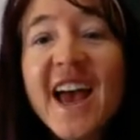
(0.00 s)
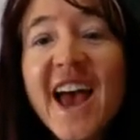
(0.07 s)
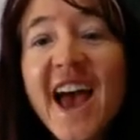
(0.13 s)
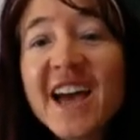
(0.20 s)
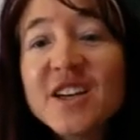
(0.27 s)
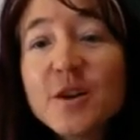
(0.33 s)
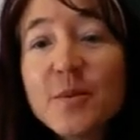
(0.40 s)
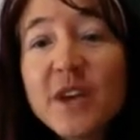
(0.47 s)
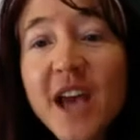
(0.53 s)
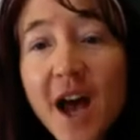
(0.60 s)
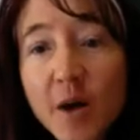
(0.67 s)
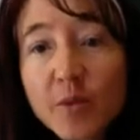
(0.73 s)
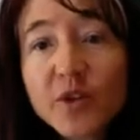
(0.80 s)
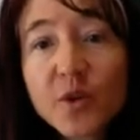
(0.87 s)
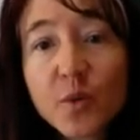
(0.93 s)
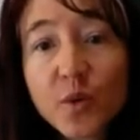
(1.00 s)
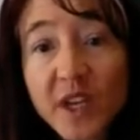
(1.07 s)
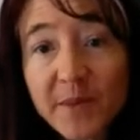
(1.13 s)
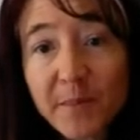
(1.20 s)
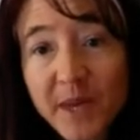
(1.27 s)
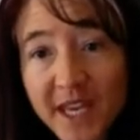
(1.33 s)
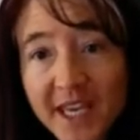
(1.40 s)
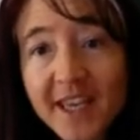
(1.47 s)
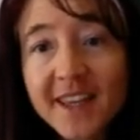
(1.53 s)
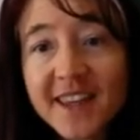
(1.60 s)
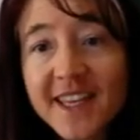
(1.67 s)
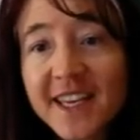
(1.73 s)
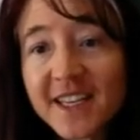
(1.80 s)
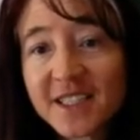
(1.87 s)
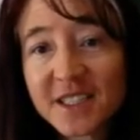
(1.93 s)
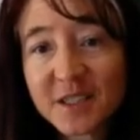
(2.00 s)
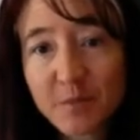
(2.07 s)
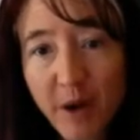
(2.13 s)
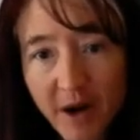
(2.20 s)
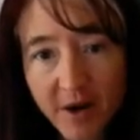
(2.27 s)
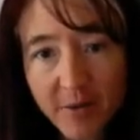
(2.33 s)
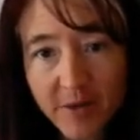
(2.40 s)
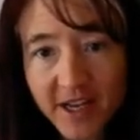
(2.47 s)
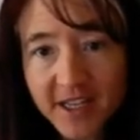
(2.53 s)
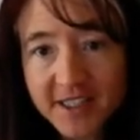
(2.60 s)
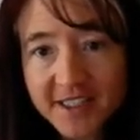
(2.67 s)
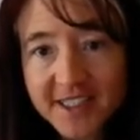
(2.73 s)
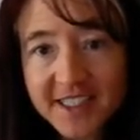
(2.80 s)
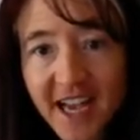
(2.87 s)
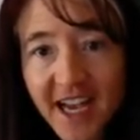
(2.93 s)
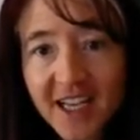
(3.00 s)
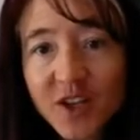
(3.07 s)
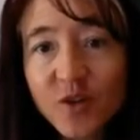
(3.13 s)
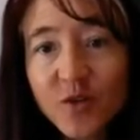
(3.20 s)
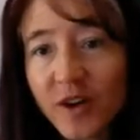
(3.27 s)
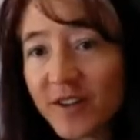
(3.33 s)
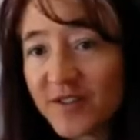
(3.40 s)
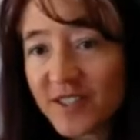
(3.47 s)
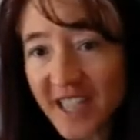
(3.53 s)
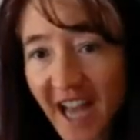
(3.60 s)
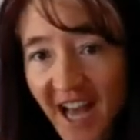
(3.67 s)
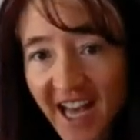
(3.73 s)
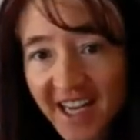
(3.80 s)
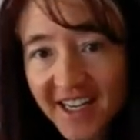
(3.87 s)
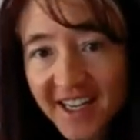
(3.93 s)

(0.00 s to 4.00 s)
and to be able to repeat the experiments that you have done.